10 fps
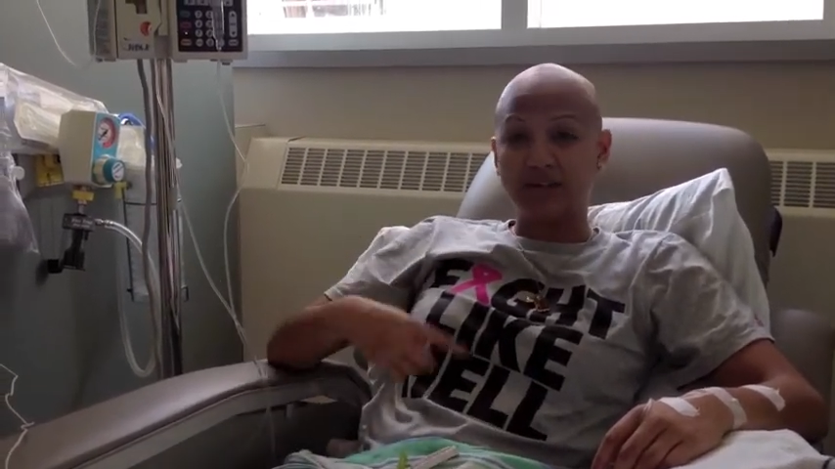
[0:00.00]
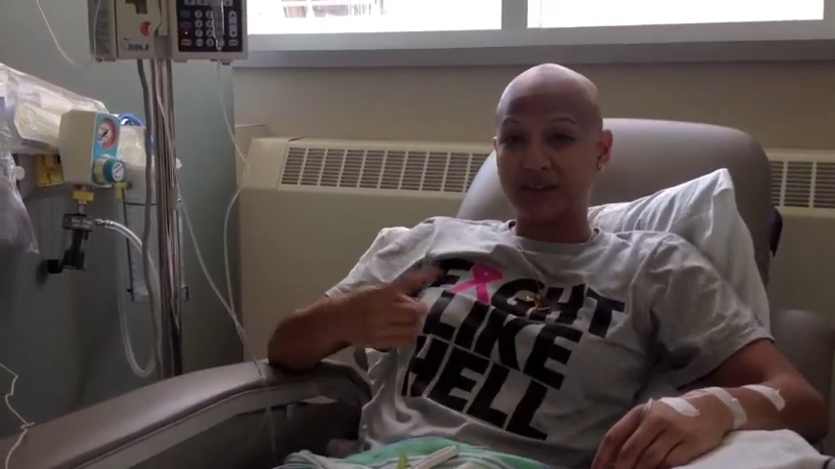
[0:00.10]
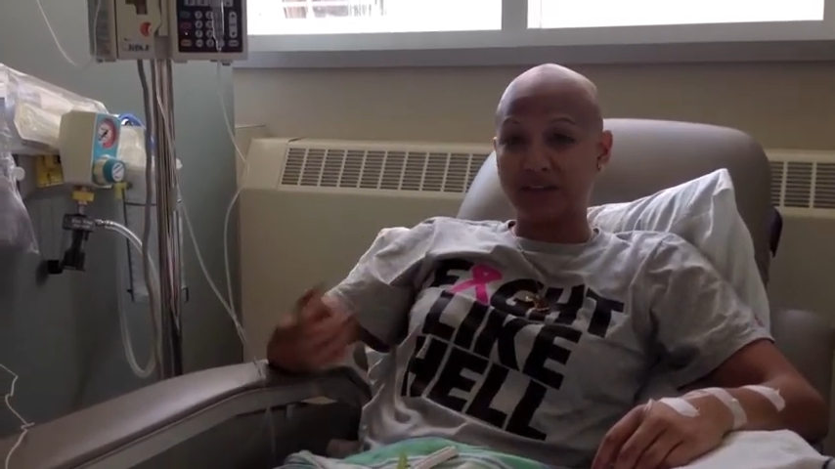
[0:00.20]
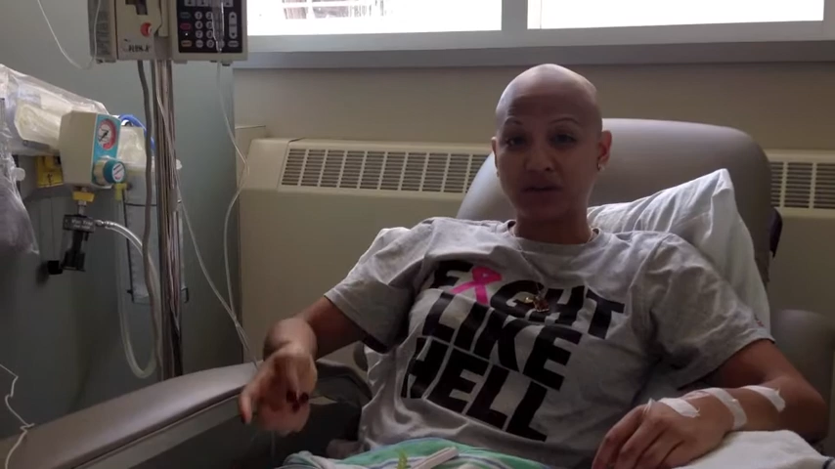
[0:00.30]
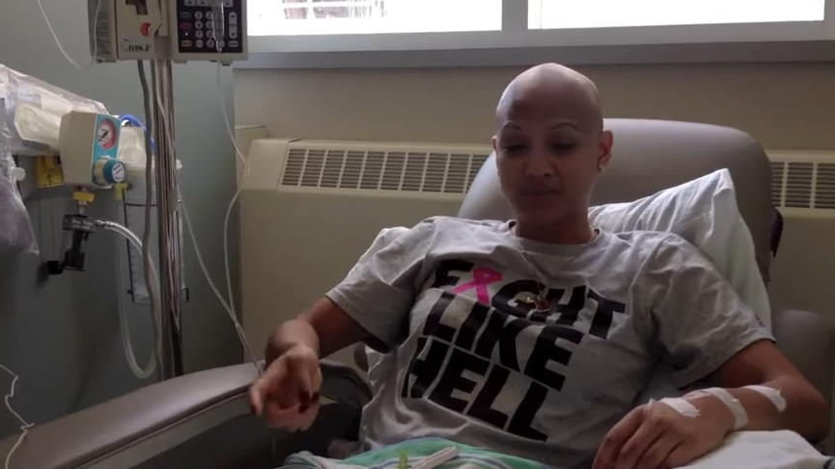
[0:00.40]
my
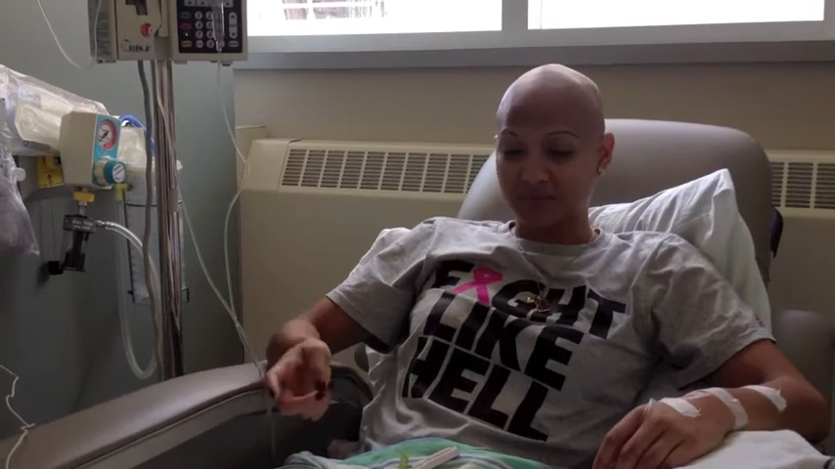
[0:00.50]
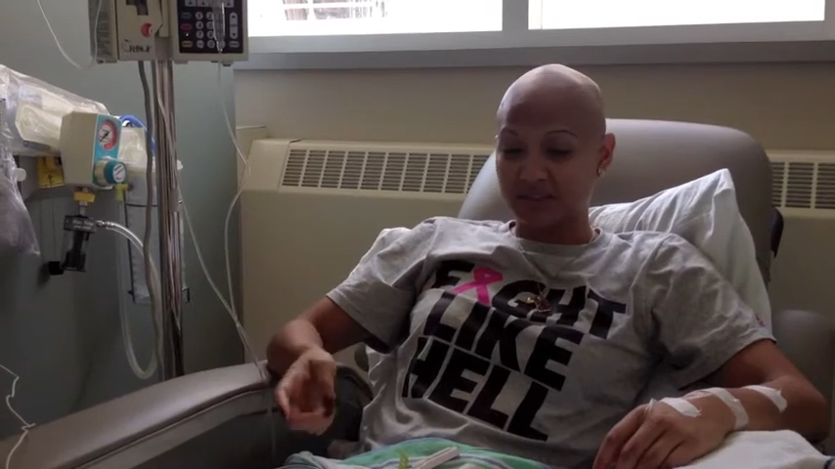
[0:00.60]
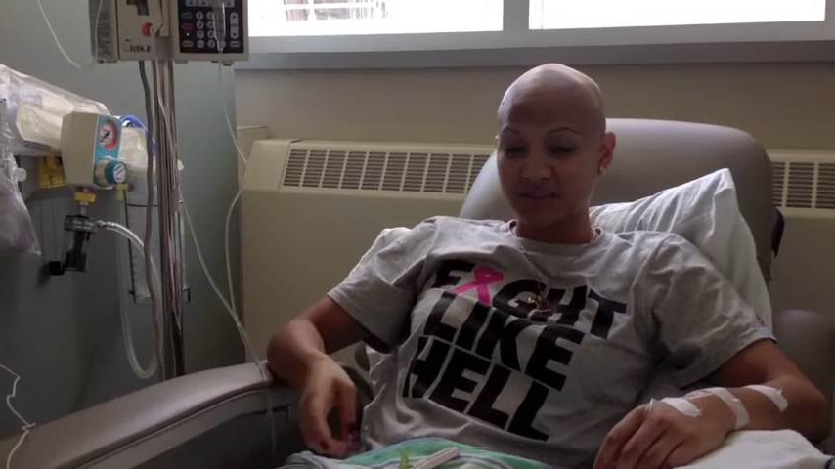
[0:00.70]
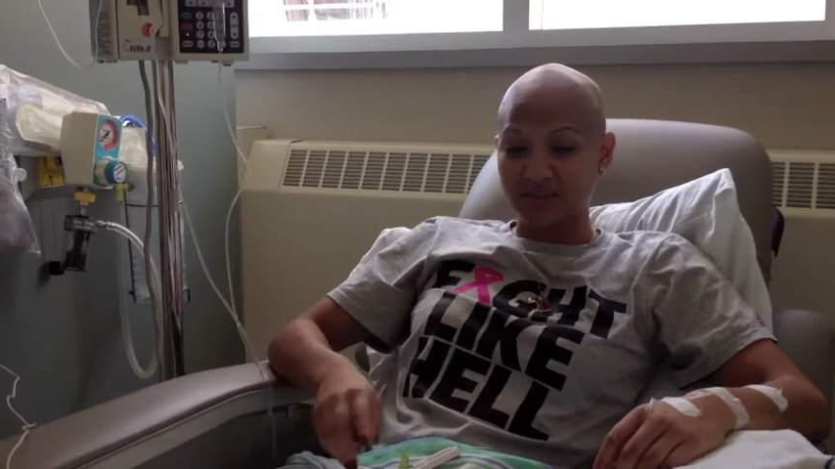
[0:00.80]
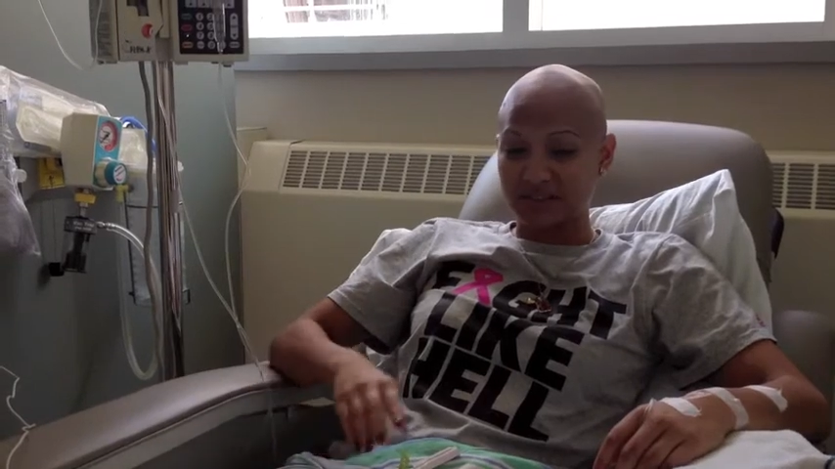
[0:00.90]

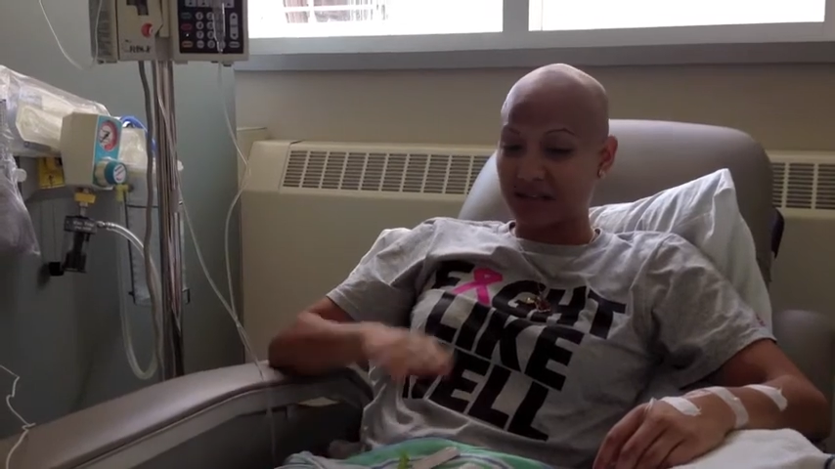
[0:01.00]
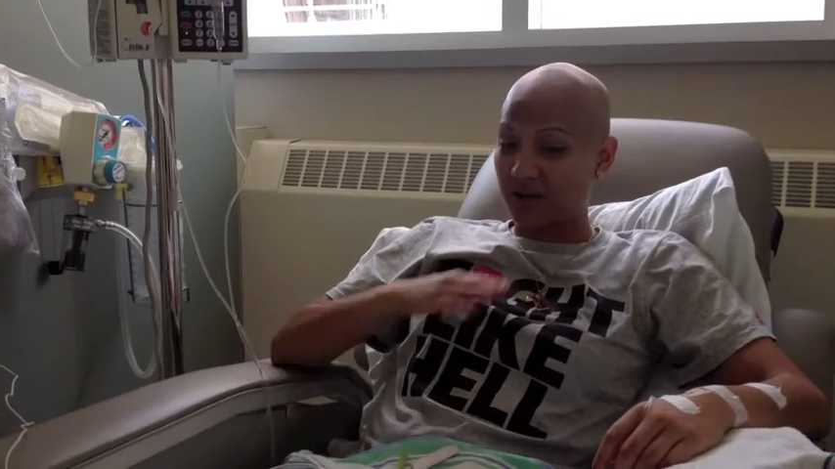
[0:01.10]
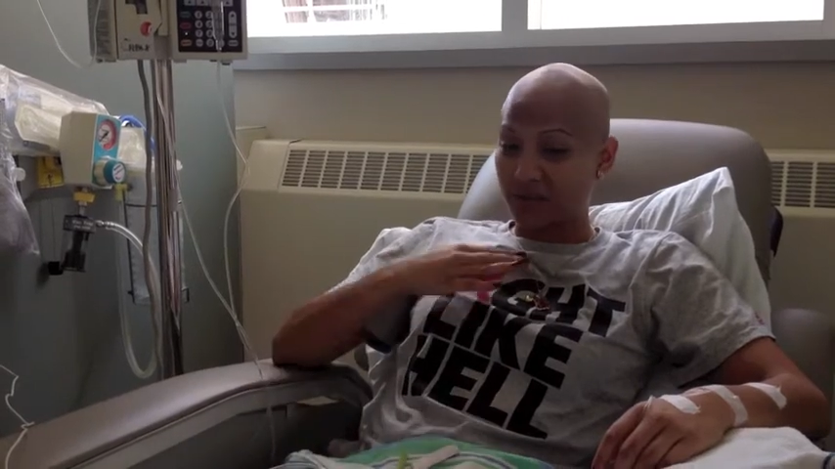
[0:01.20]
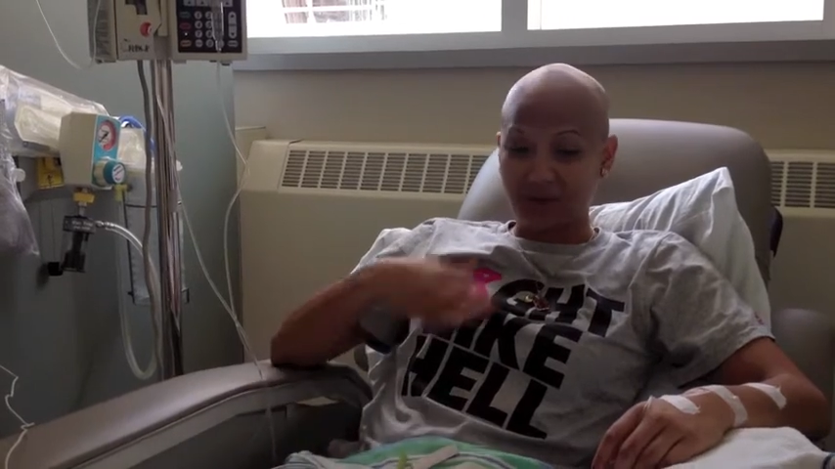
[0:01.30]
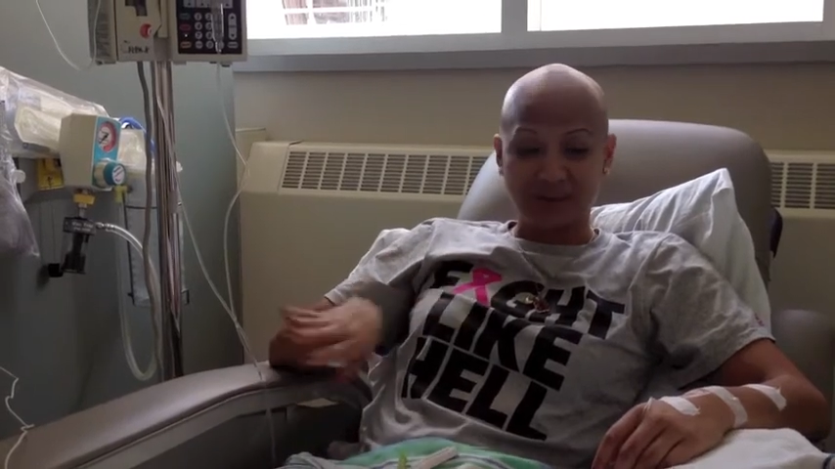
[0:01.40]
treatments because that
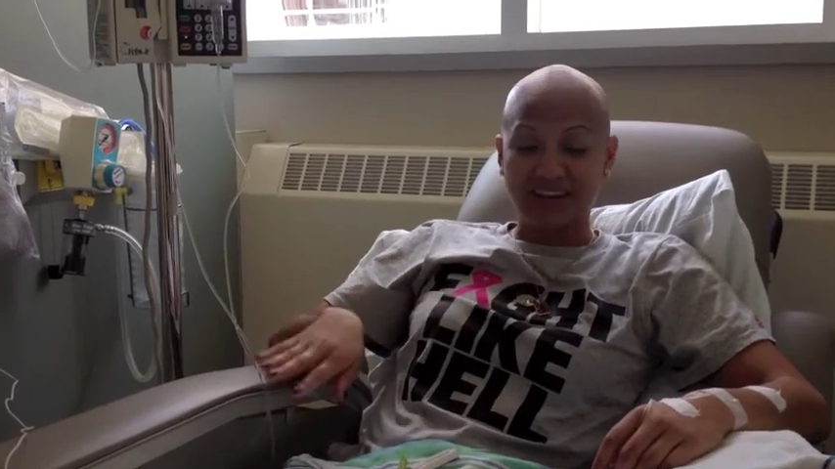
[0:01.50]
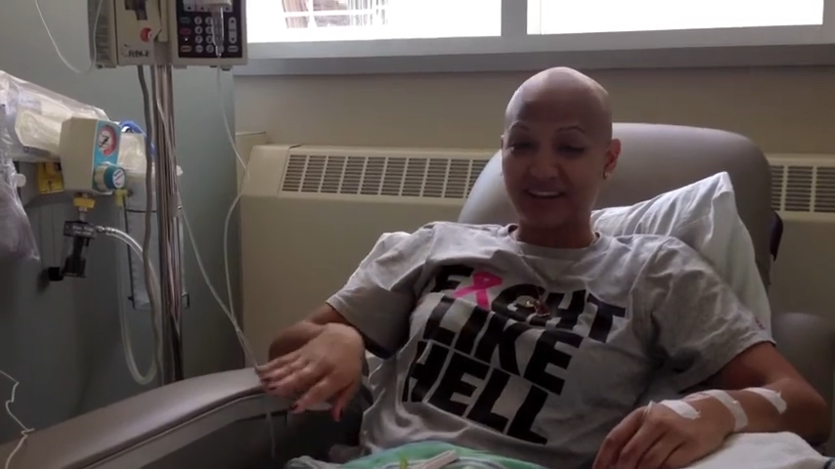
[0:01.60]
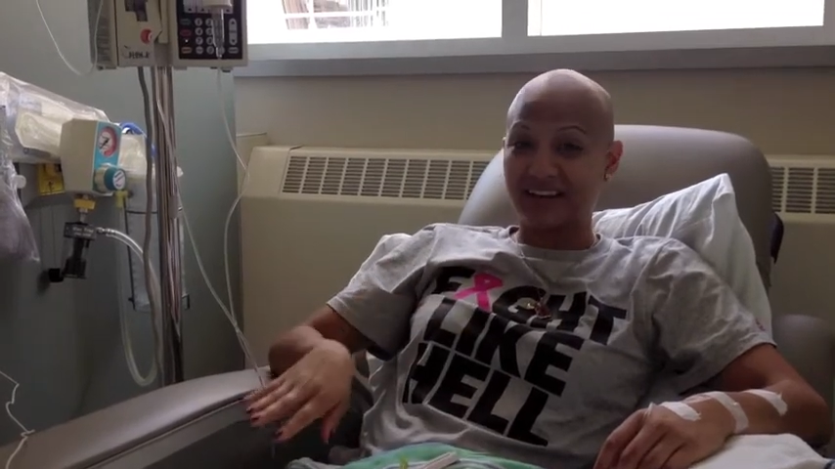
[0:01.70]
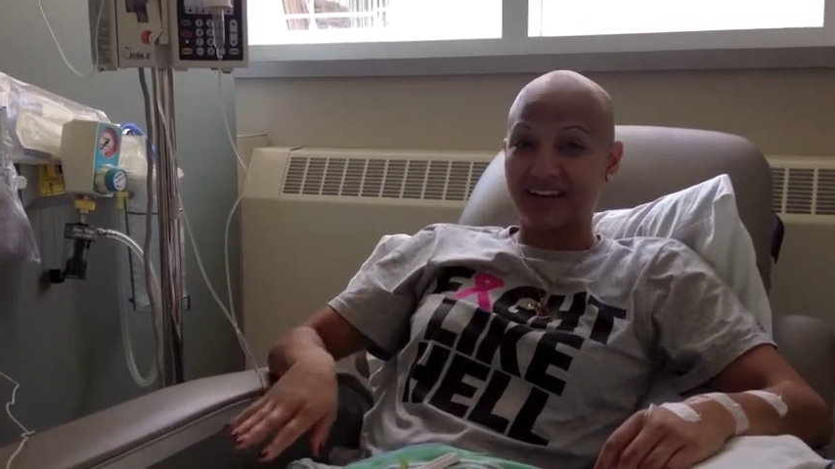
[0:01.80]
way we can